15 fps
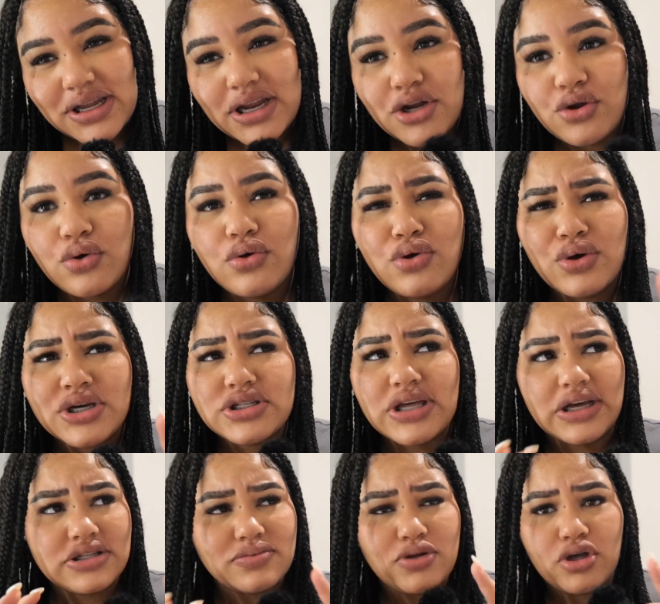And I know you guys
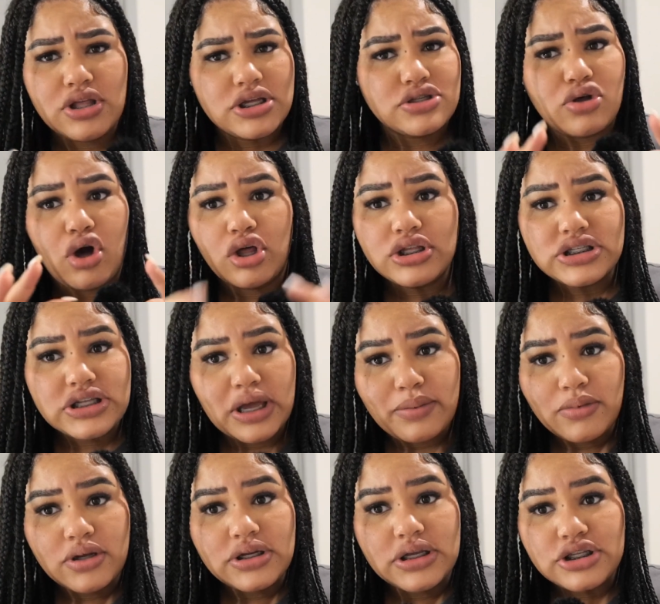ask me this all the
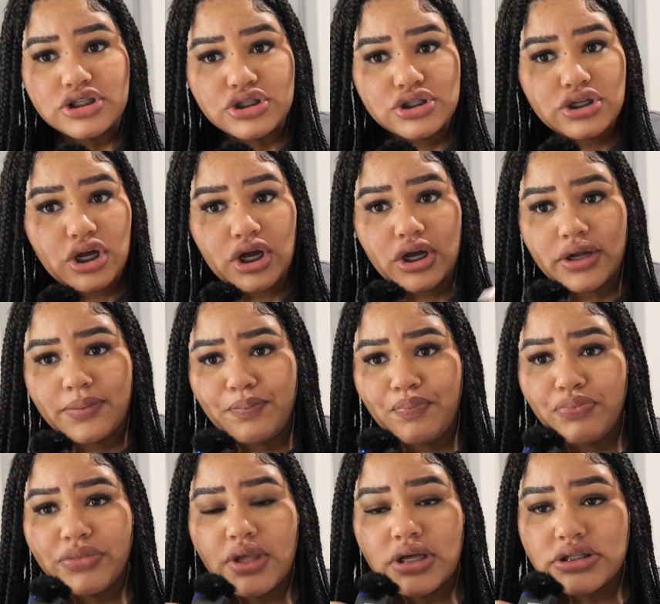time on
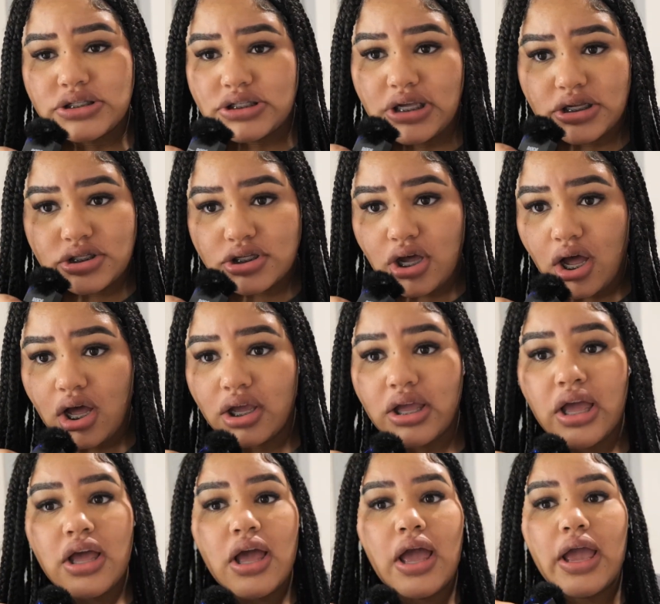
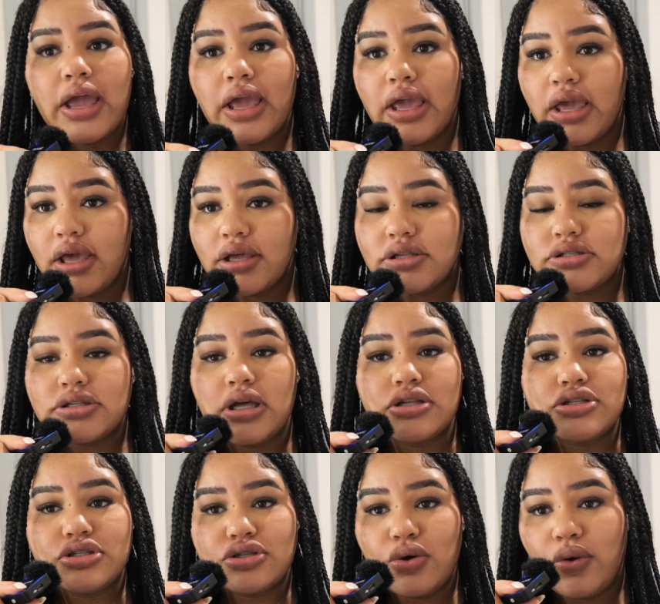TikTok, and
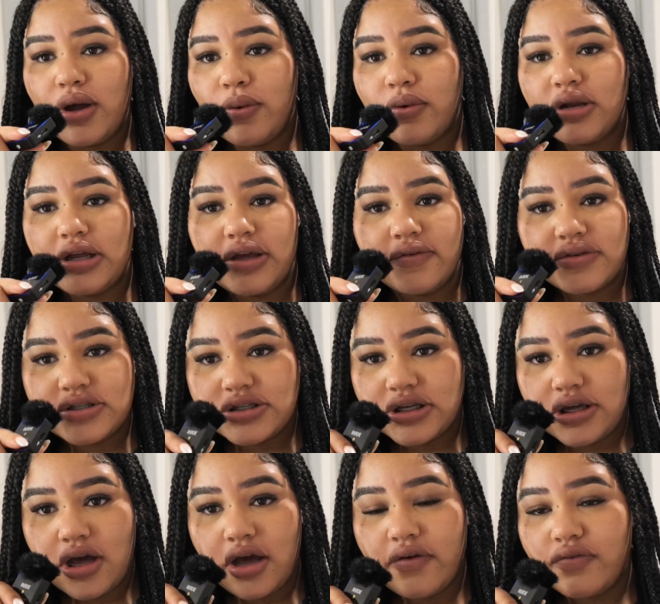so I want to give it
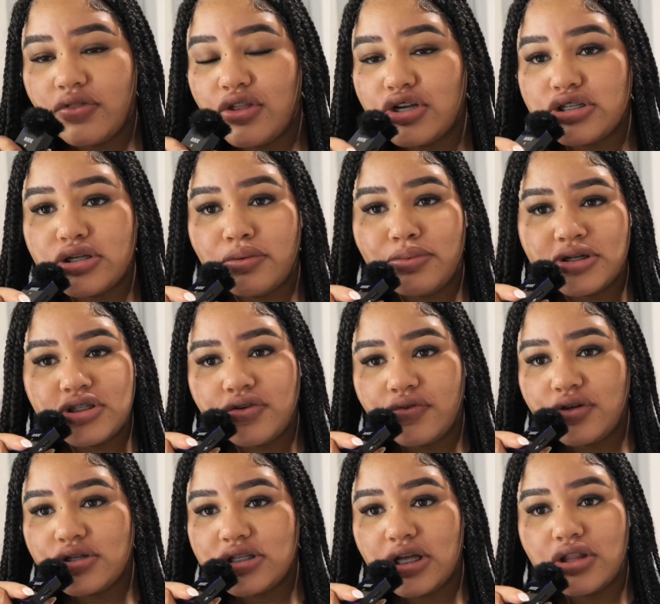to you. There's a bunch of
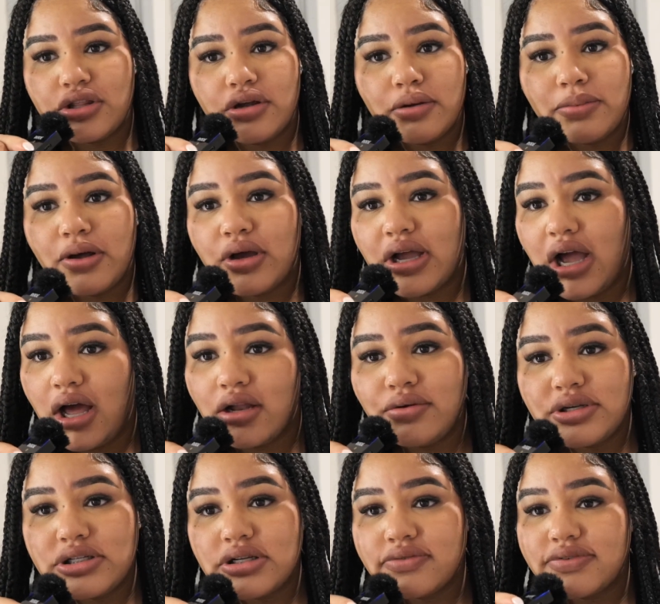videos out there about
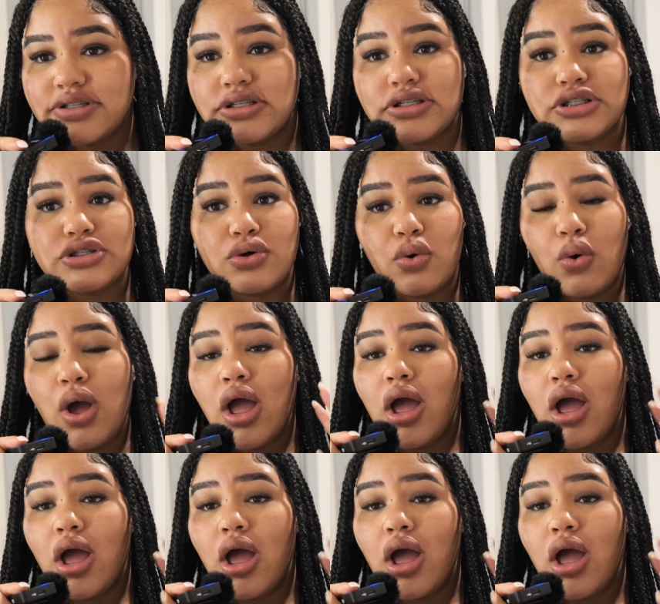calorie deficits, so